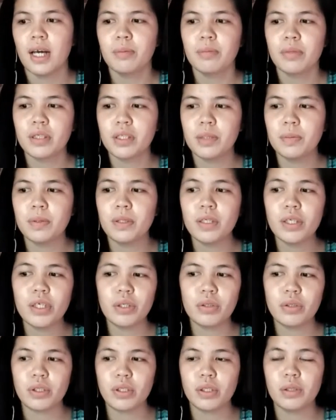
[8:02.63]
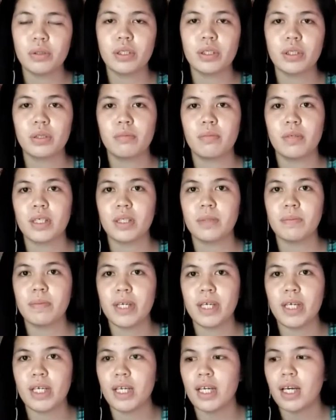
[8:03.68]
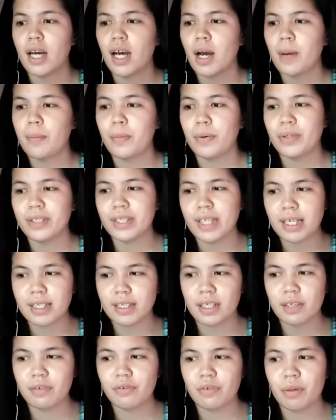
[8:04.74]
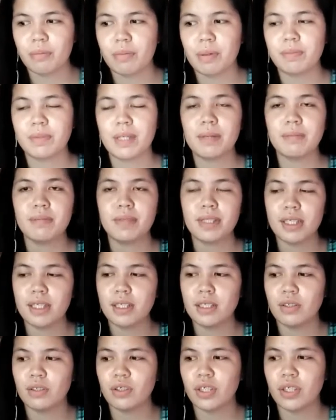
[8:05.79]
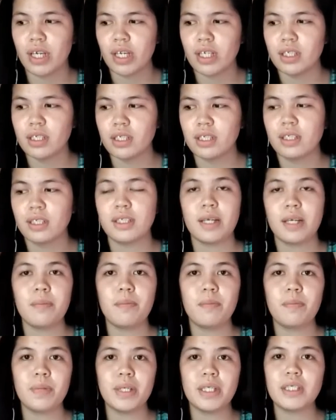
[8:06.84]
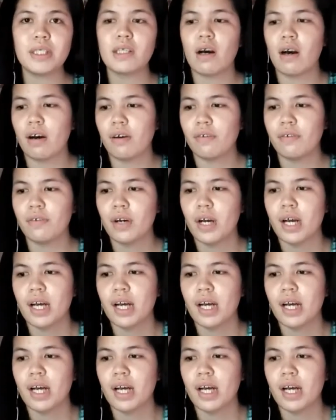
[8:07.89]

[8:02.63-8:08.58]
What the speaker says: Multiple users must be protected from attempting to change the same piece of